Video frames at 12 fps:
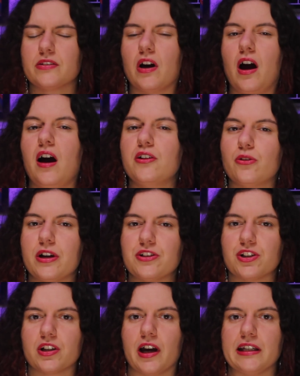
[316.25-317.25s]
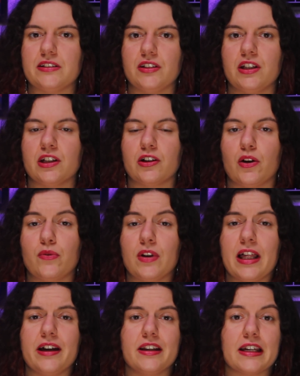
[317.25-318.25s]
heart-wrenching idea of
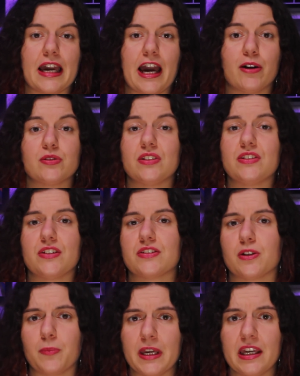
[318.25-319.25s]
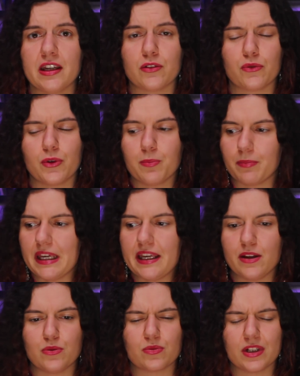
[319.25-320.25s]
learning how to disappear, for
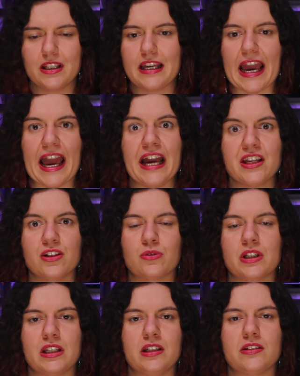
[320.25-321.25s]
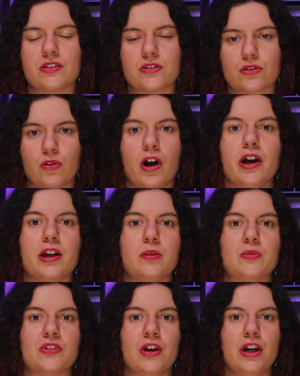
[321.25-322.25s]
me, really accurately
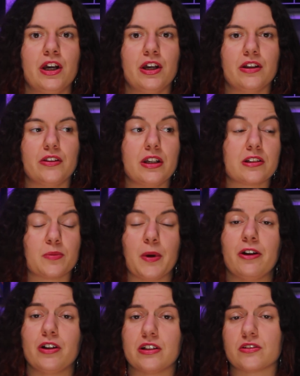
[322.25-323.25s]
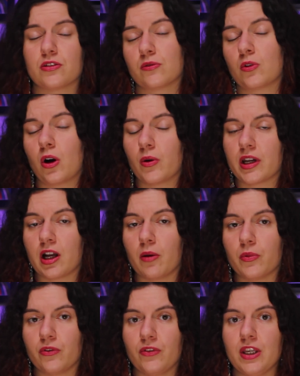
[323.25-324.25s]
describes the experience of growing
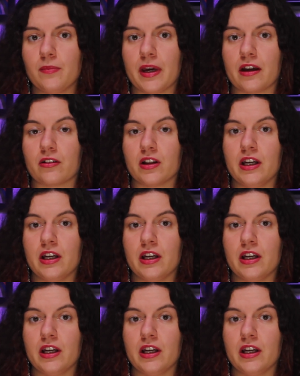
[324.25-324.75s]
up female.